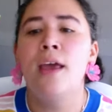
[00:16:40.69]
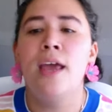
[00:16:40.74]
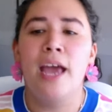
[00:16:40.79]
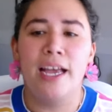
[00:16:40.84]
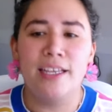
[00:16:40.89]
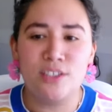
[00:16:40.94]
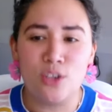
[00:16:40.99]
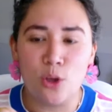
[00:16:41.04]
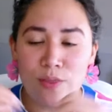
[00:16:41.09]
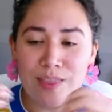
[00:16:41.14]

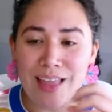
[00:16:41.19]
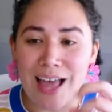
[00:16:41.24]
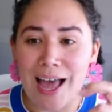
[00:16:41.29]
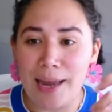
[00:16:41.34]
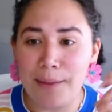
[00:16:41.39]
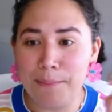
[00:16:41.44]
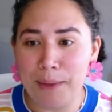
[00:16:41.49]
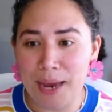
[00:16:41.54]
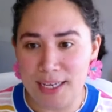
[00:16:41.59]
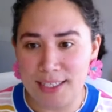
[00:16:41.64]
And so
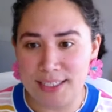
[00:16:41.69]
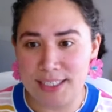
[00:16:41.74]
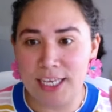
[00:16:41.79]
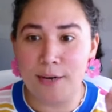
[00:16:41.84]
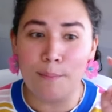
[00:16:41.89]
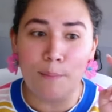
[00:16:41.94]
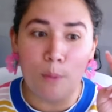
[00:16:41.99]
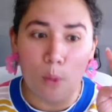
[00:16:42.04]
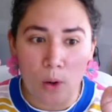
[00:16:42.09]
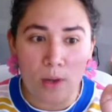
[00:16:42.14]
that makes
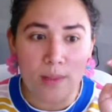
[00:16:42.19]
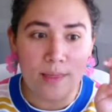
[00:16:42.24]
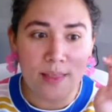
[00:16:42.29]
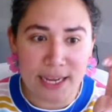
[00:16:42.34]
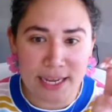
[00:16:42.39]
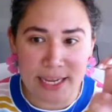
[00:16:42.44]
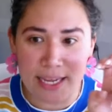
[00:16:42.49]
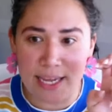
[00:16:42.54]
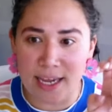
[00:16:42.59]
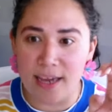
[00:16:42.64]
it more
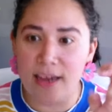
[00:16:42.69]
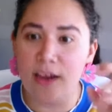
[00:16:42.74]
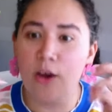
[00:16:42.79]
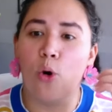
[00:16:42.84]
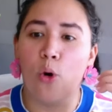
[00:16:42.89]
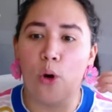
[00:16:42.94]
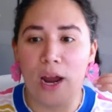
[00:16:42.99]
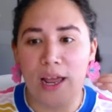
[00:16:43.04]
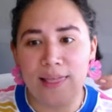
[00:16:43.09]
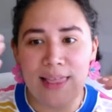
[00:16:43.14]
leaky
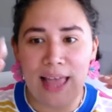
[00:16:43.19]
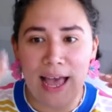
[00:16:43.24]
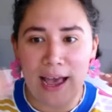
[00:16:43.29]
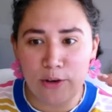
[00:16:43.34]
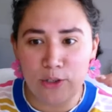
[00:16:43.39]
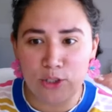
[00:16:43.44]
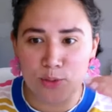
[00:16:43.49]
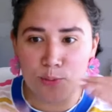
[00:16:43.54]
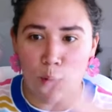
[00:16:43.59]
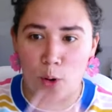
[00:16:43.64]
or
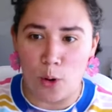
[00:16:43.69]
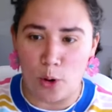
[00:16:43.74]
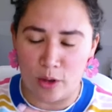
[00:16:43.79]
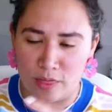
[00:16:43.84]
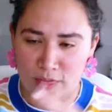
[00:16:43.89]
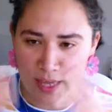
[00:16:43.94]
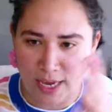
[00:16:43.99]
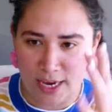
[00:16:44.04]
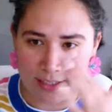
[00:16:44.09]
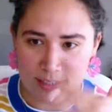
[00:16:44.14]
allows more
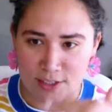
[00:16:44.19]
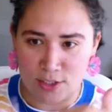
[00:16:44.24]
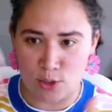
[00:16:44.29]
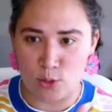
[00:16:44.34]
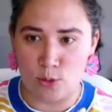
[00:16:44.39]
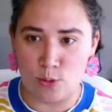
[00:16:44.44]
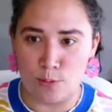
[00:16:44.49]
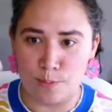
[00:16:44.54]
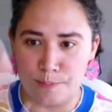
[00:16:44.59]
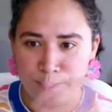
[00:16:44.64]
things
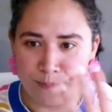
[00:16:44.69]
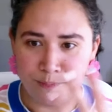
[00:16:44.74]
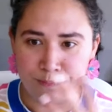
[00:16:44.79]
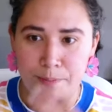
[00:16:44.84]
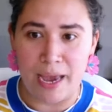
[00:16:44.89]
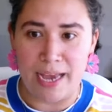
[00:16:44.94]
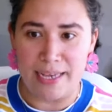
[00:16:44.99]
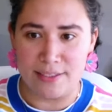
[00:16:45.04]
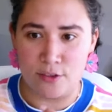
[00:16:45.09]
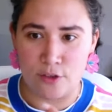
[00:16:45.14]
to
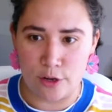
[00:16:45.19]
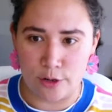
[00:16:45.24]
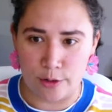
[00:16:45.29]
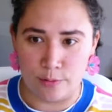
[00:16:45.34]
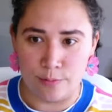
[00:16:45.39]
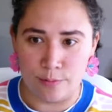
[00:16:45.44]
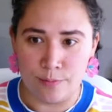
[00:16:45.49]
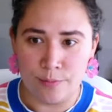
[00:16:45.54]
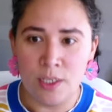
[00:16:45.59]
pass through.